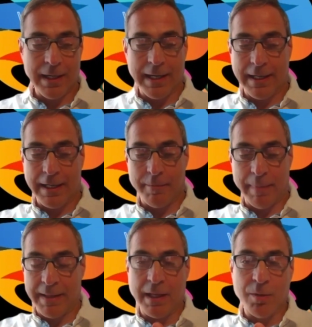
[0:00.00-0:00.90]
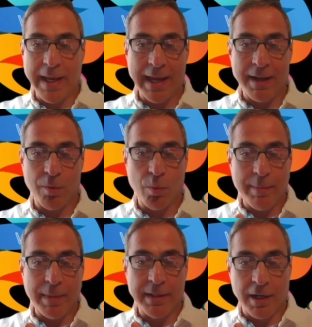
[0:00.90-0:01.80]
And then we have
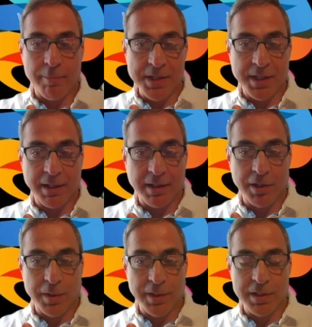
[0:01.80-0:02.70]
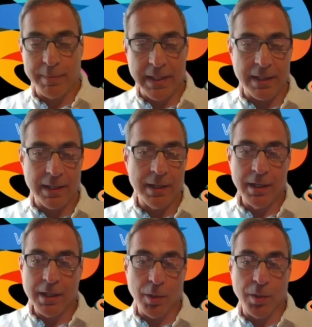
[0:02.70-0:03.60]
women that are basically going to be
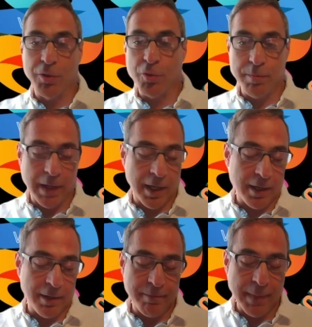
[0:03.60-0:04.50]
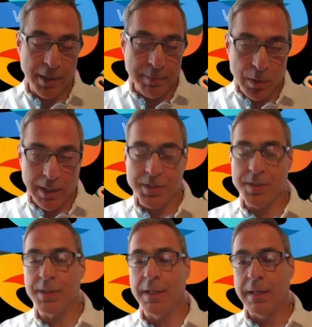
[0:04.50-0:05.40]
going through
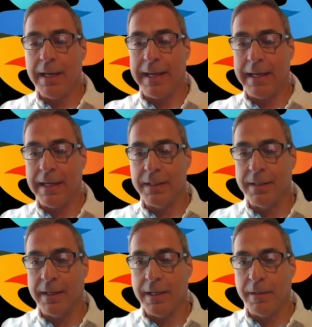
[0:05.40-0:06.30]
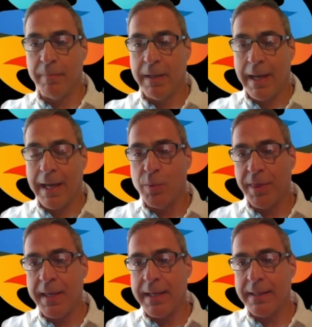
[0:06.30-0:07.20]
menopause. And you
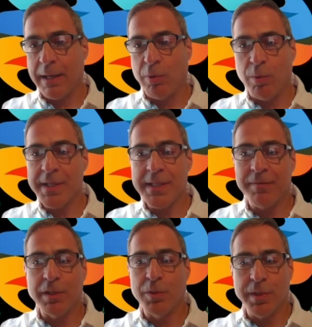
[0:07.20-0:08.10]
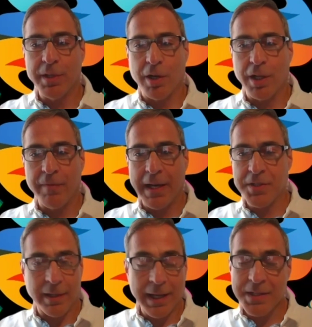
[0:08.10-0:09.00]
would think that, well, what does that have to do with your
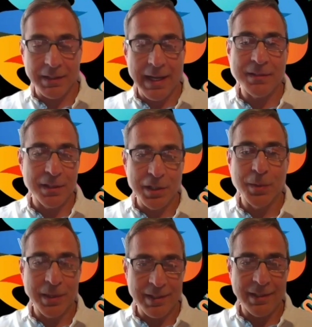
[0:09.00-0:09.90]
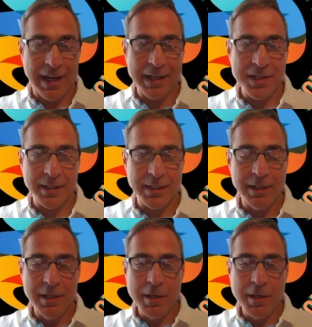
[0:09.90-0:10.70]
cardiovascular? It has a lot to do with it, honestly.